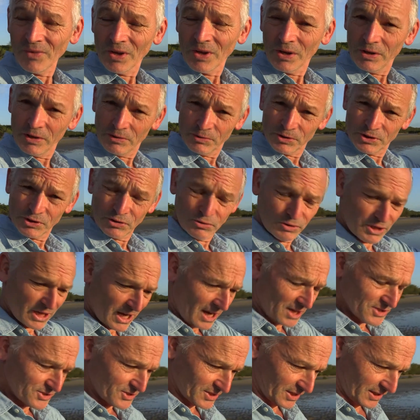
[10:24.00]
There was two
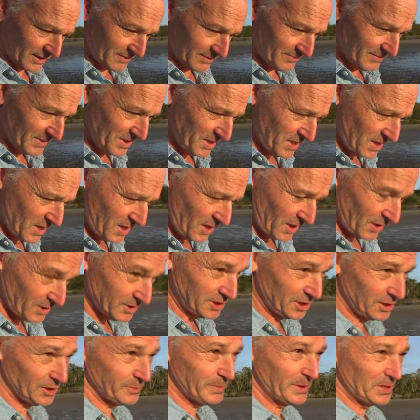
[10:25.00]
cars there. I was
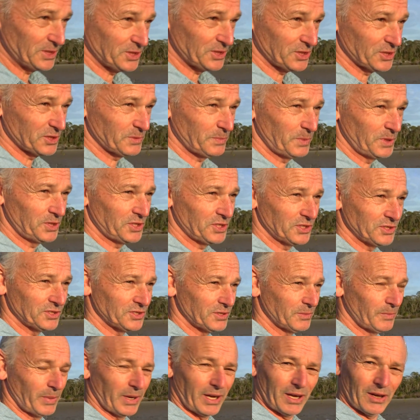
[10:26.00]
a little bit
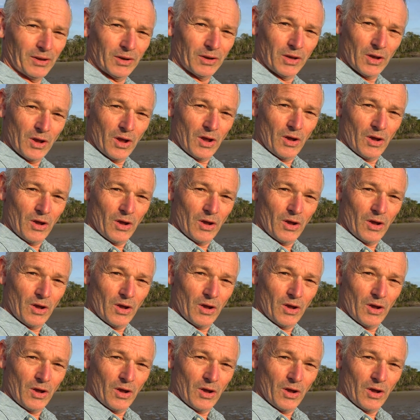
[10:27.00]
suspicious about